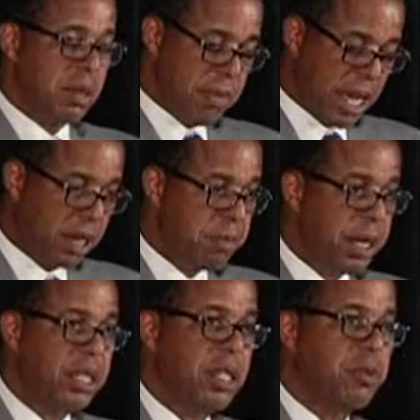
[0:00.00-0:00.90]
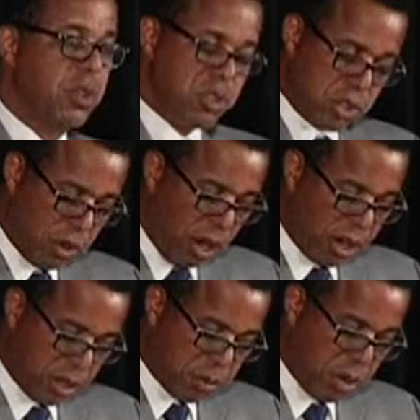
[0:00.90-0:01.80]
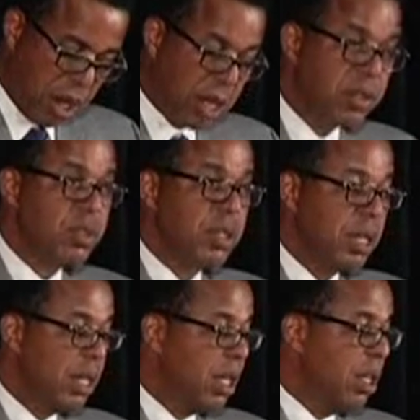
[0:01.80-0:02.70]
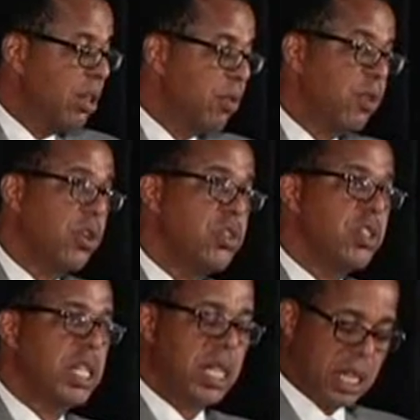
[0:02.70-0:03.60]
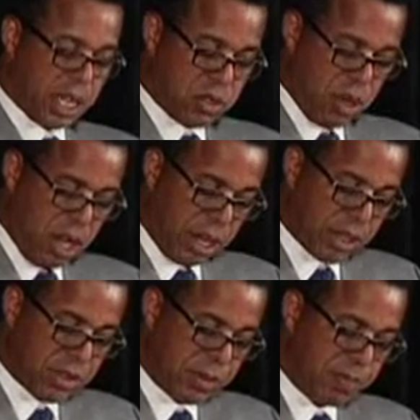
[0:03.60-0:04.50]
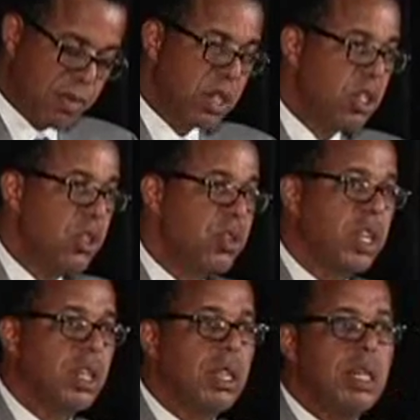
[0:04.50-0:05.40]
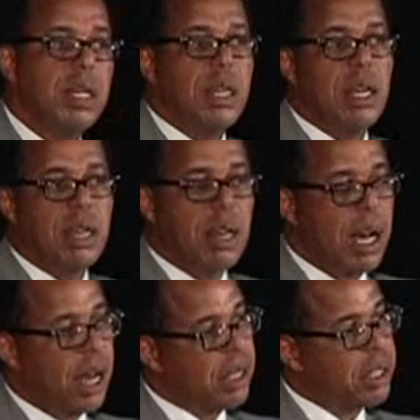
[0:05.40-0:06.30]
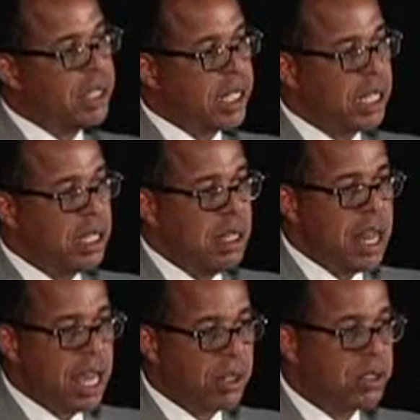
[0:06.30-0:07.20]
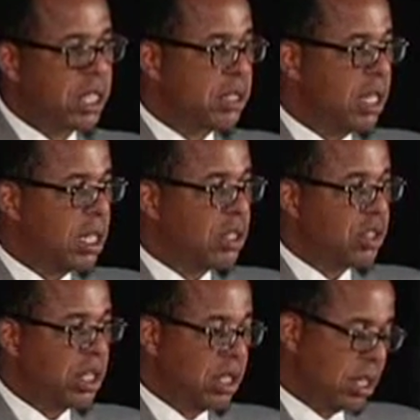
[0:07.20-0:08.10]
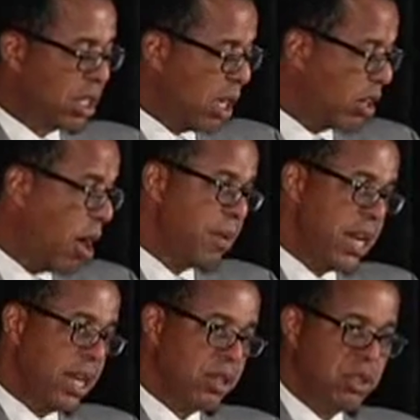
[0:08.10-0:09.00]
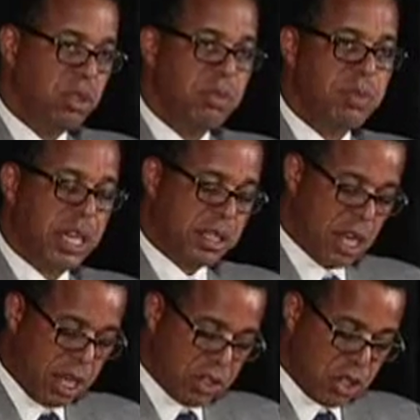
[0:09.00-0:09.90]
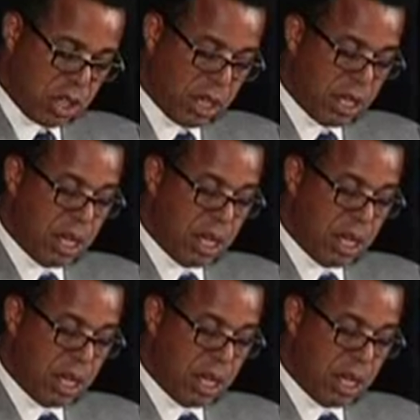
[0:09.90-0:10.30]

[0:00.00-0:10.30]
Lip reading: can make a big difference to our enterprise. The first is in electronics, using clean nanotechnology, carbon nanotube technology.